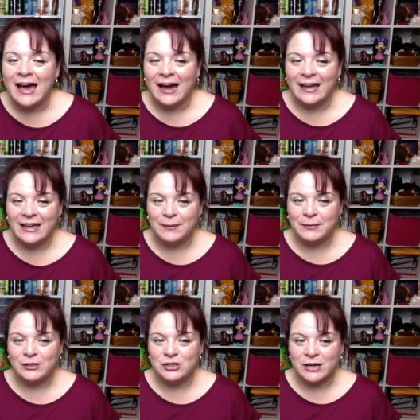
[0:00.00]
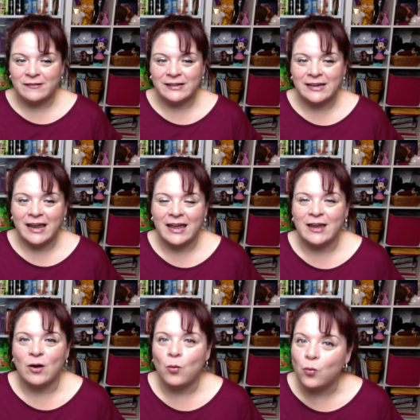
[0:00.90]
I am sharing
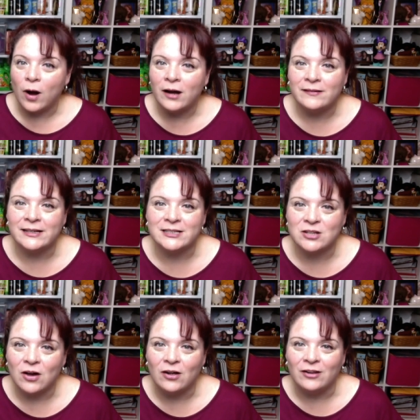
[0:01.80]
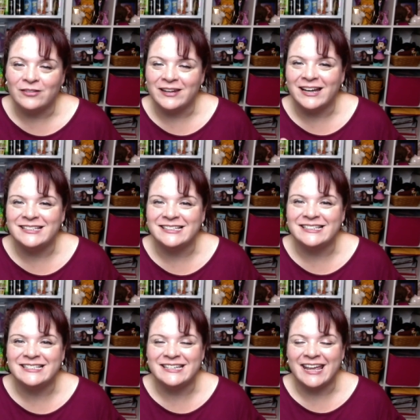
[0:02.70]
a Walgreens haul that I
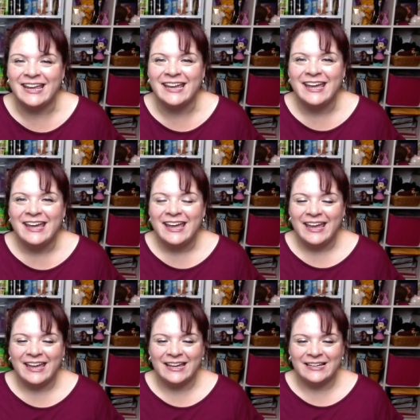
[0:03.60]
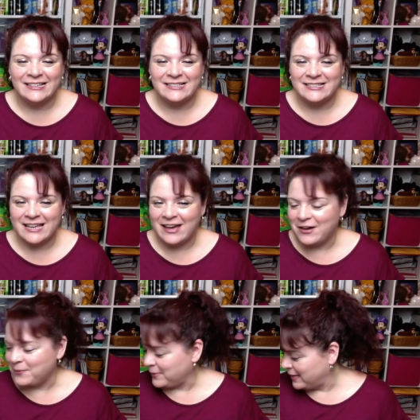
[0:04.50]
did today, and
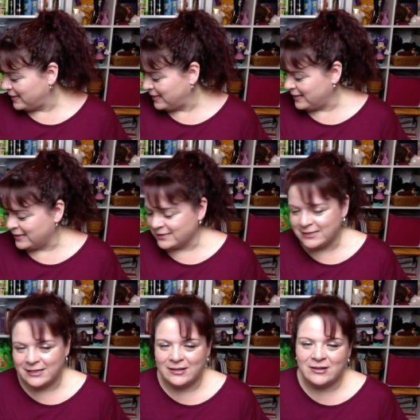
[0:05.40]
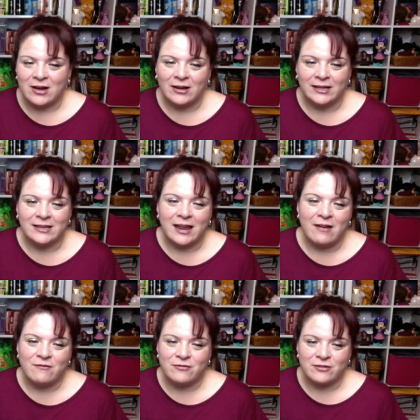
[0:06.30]
um, he is knocking
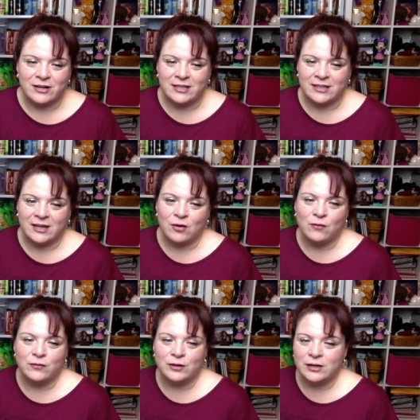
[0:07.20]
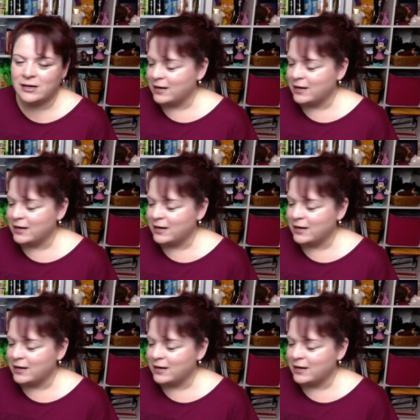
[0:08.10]
everything over.